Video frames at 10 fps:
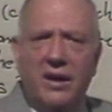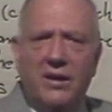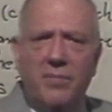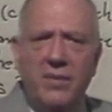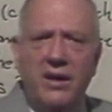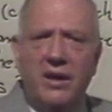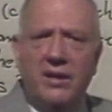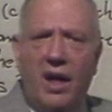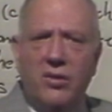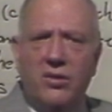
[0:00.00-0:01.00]
Let me
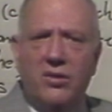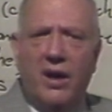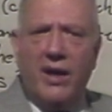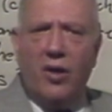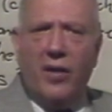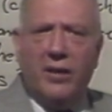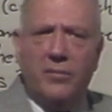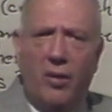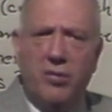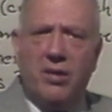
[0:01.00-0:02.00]
tell you, and I don't like to
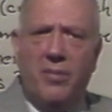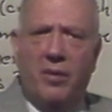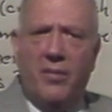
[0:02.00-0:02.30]
boast about